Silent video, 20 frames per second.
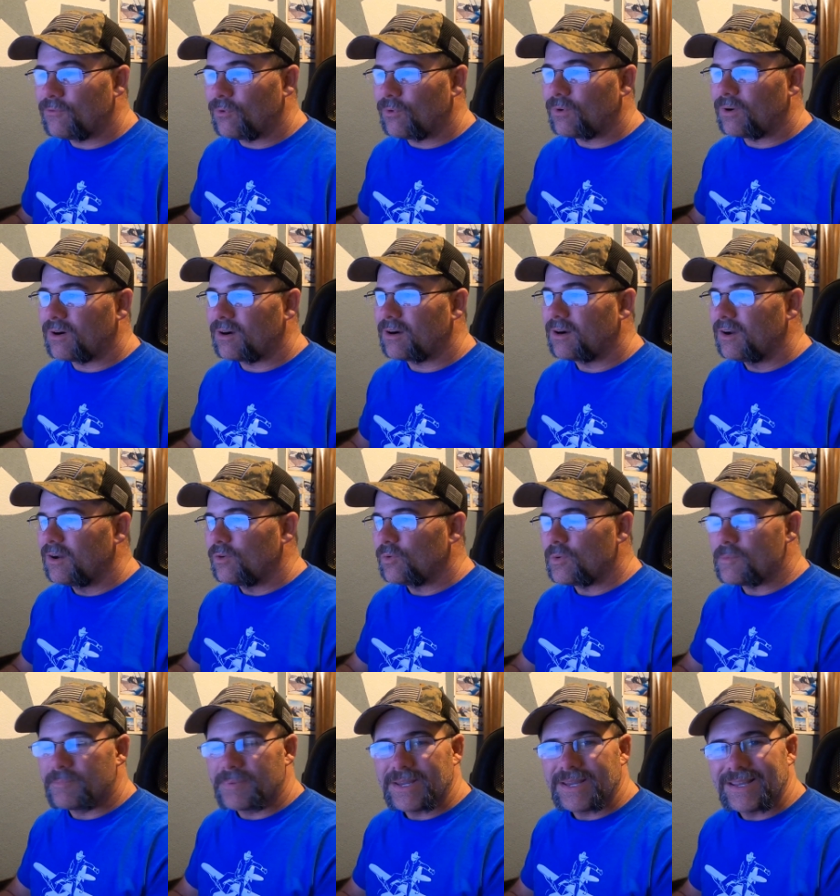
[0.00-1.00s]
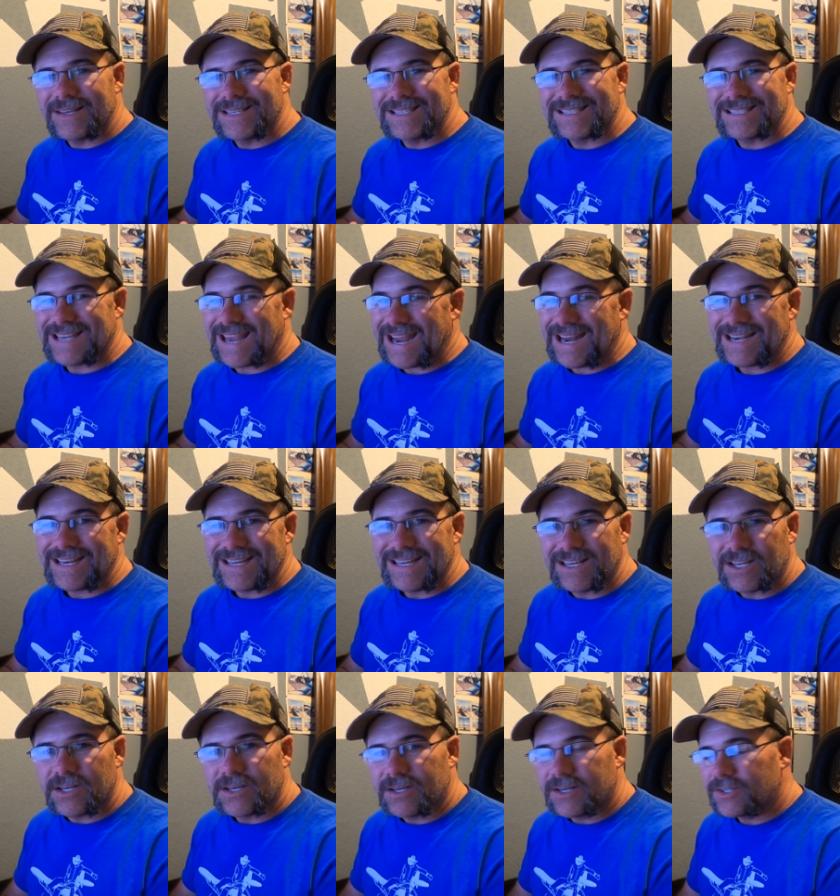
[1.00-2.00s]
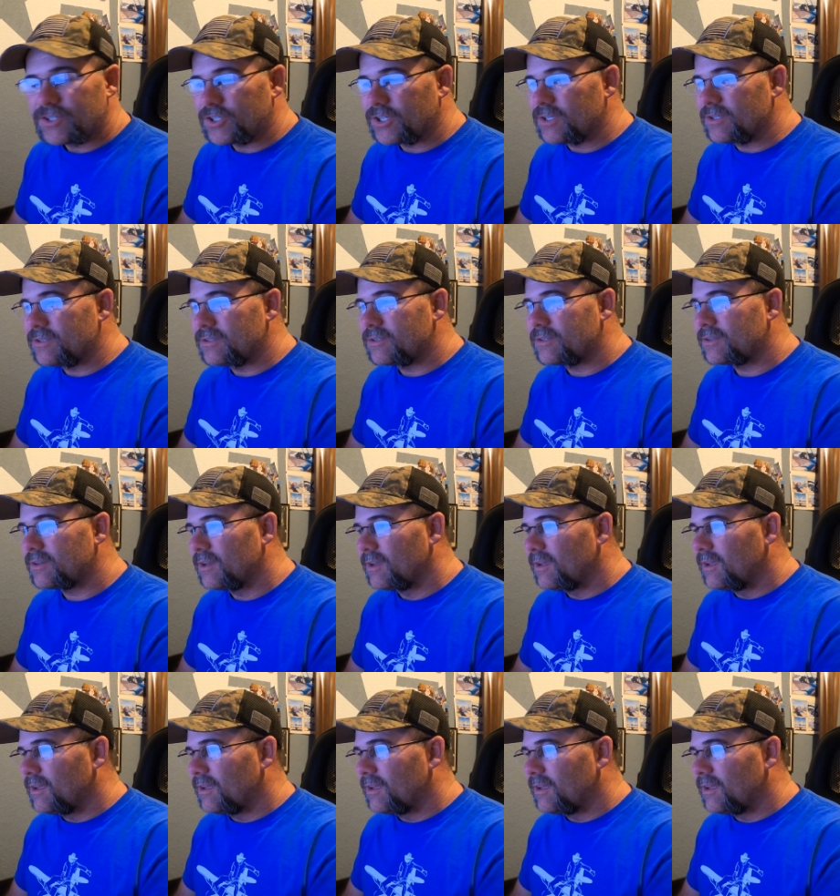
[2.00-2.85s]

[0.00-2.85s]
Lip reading: for would be in sandy conditions,